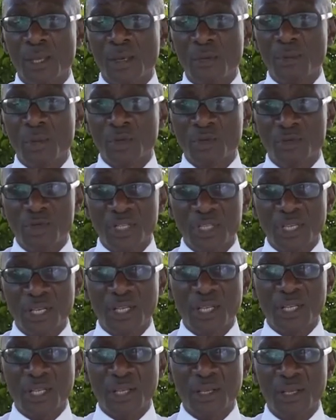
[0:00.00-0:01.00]
Most
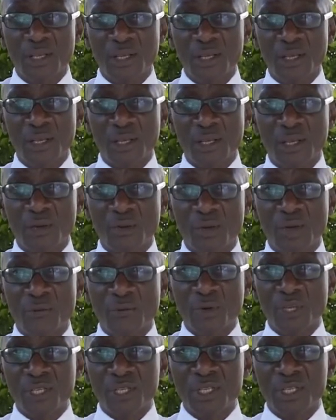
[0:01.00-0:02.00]
recently, we have
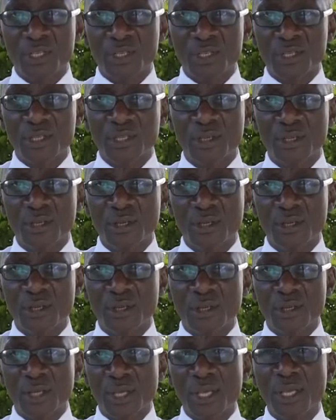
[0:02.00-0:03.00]
witnessed
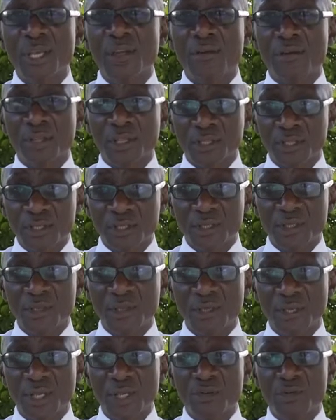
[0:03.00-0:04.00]
hearings
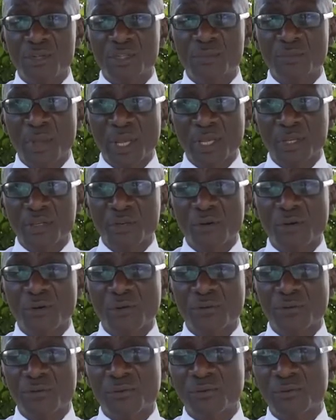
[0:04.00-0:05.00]
in respect
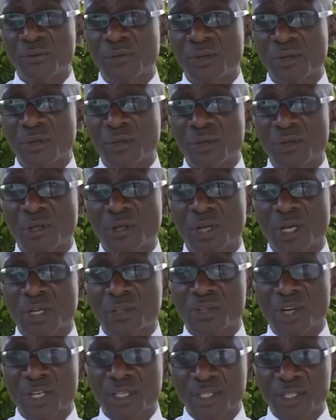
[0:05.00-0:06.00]
of a
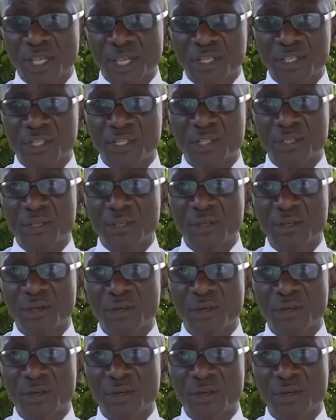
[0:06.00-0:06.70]
transaction